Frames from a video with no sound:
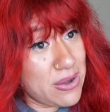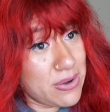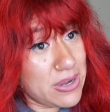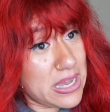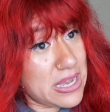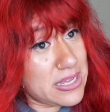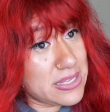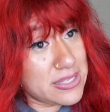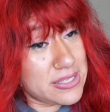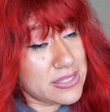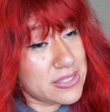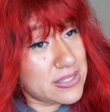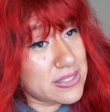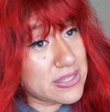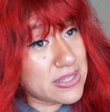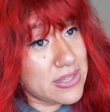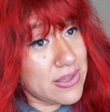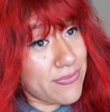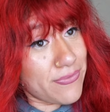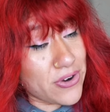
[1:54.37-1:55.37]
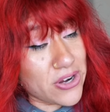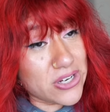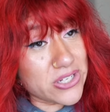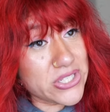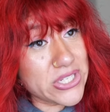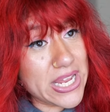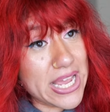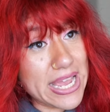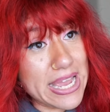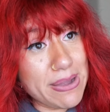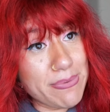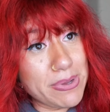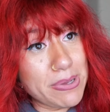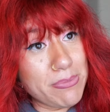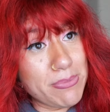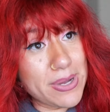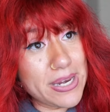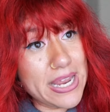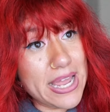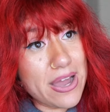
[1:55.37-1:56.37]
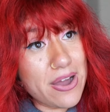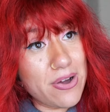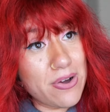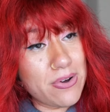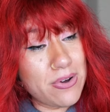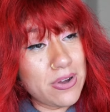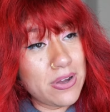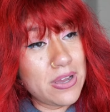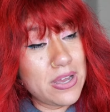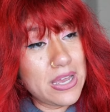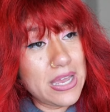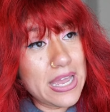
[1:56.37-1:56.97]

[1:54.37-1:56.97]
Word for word: Because the first day we went out